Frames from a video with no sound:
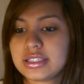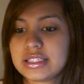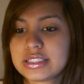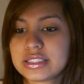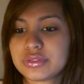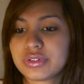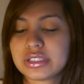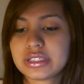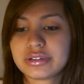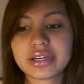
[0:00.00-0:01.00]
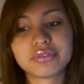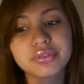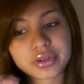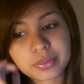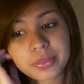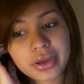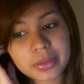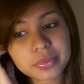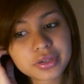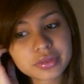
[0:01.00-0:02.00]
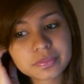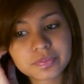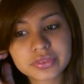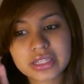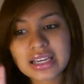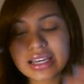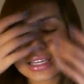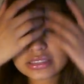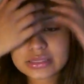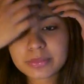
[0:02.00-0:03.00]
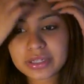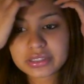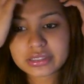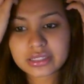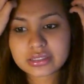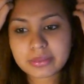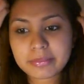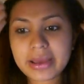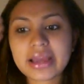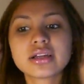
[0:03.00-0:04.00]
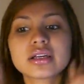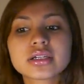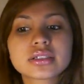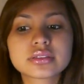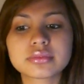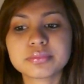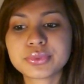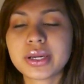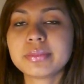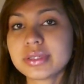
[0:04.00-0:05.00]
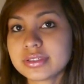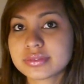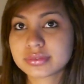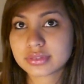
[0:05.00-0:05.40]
this is really great for a primer it's better than the MAC primer